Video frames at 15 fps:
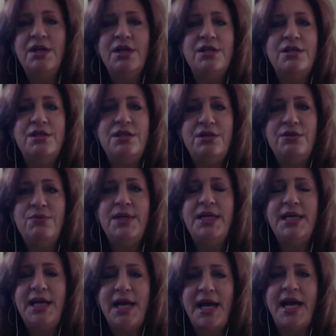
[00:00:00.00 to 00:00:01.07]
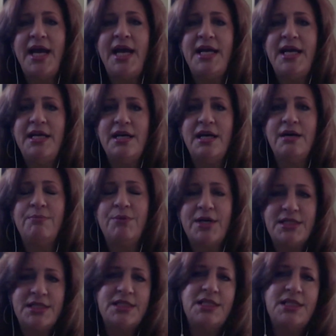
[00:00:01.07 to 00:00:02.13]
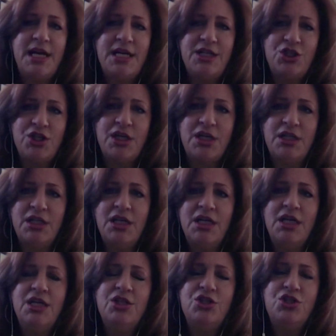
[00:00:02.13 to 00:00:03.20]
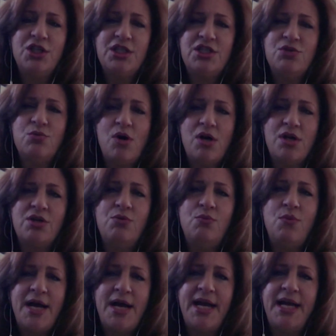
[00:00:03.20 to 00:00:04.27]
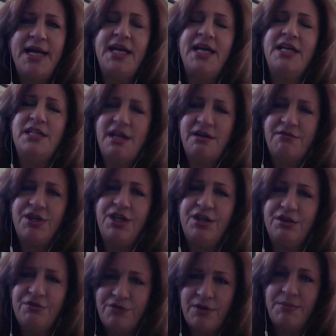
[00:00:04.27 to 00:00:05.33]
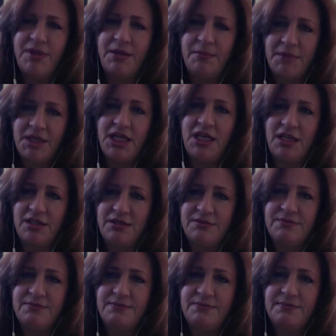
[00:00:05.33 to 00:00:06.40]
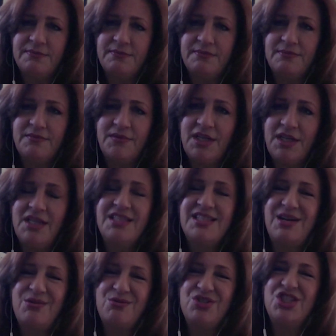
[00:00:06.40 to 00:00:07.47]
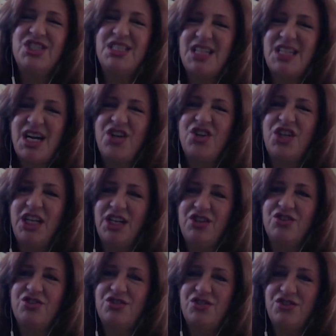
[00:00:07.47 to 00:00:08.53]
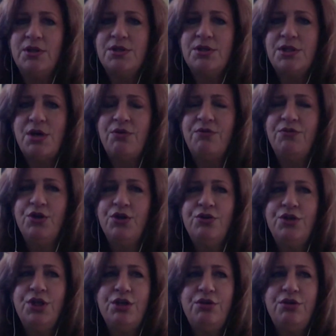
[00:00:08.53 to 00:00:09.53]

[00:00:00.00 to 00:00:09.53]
doing a presentation just to walk away and never hear from them again. because they were just tire kickers. So if you're new